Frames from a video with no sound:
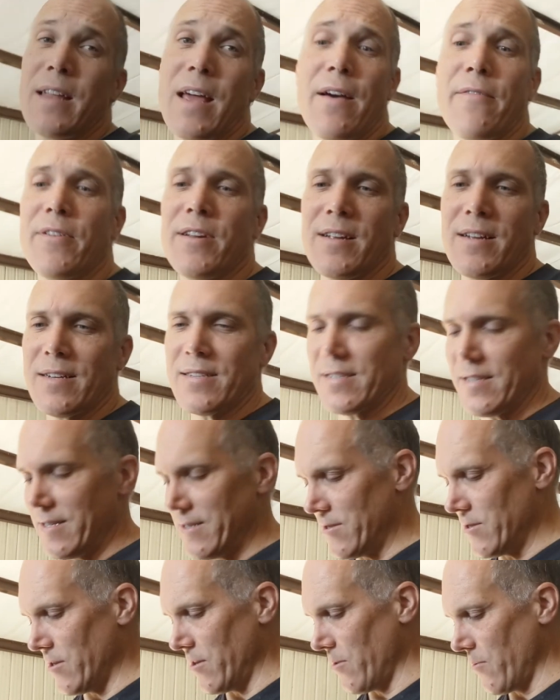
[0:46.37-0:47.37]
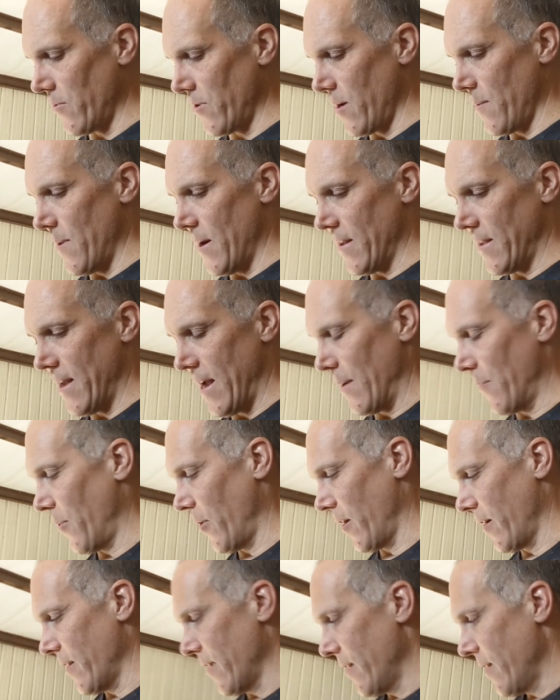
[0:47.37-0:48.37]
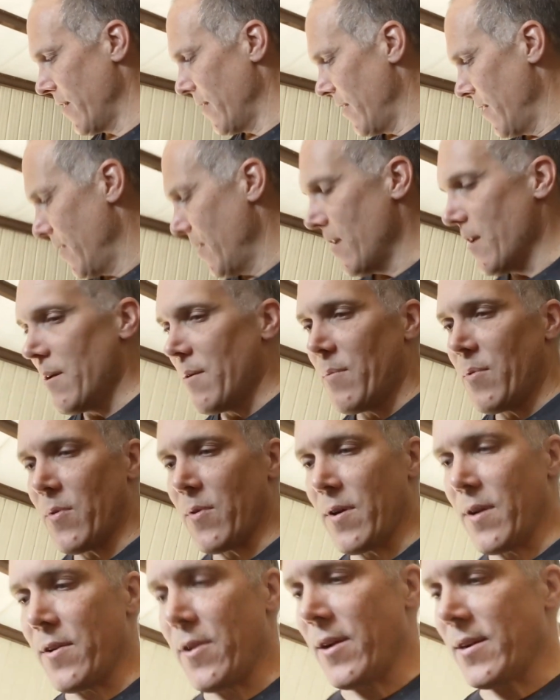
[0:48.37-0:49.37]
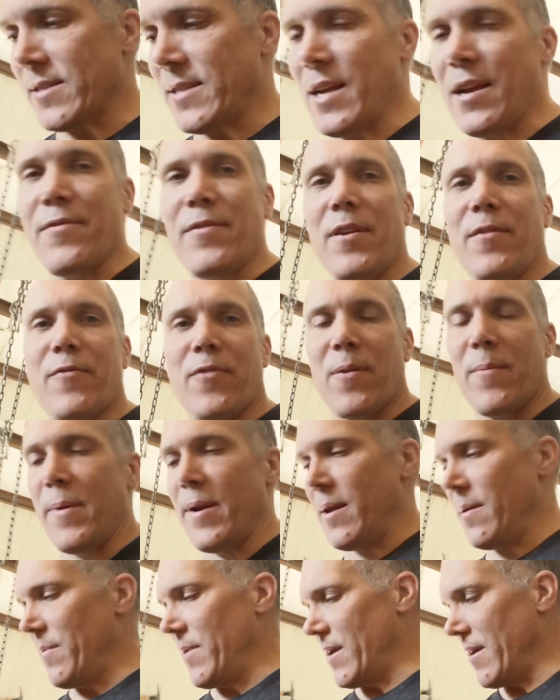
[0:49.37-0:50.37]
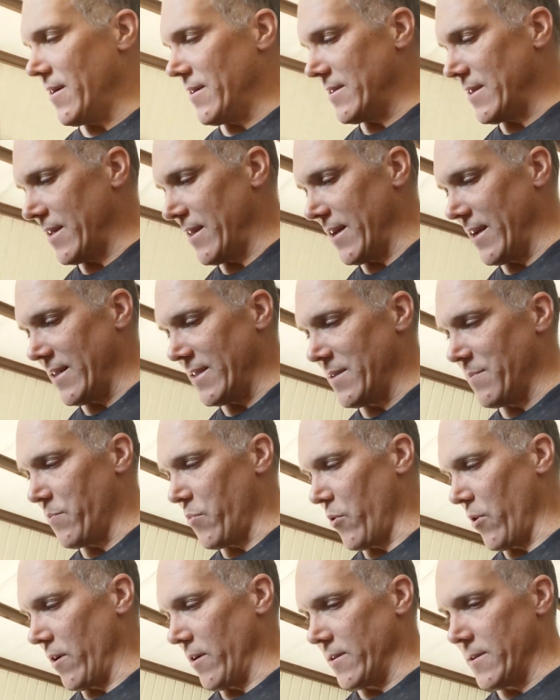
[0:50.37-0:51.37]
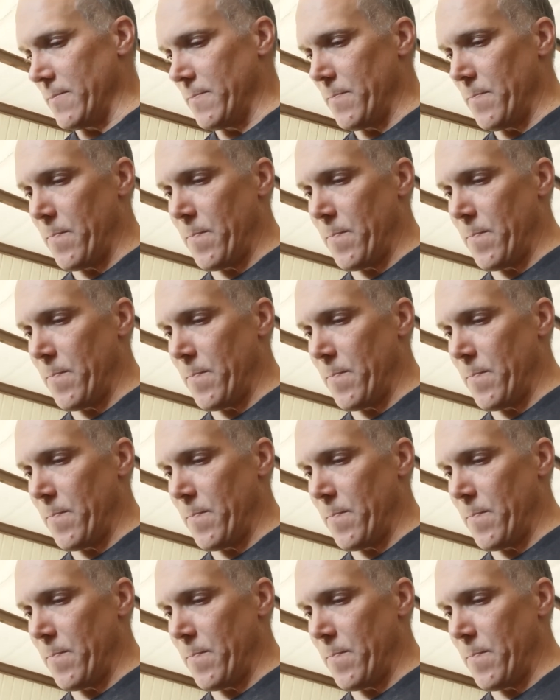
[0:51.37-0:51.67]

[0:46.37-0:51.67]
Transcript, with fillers: didn't have an accident, so don't worry about that part. But we're going to talk safety for a minute because I think it's important.